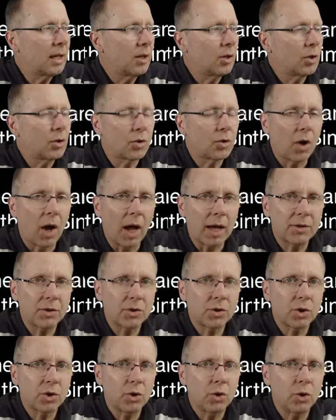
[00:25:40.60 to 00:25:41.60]

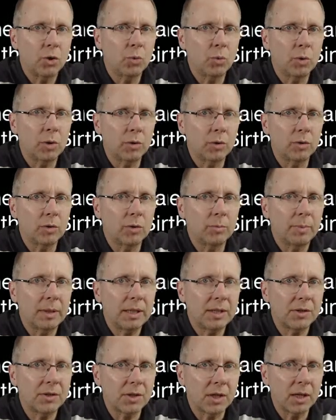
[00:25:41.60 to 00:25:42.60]
Christ who will be
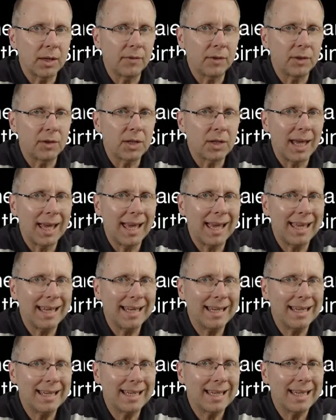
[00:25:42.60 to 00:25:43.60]
servant
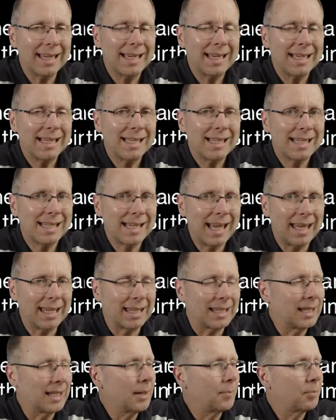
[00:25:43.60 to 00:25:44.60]
and
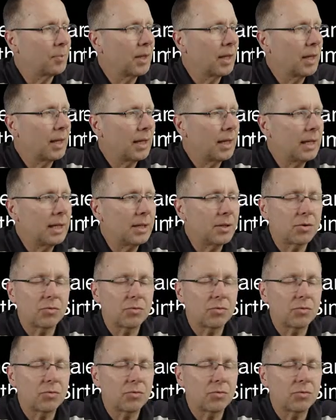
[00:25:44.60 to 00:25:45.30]
son is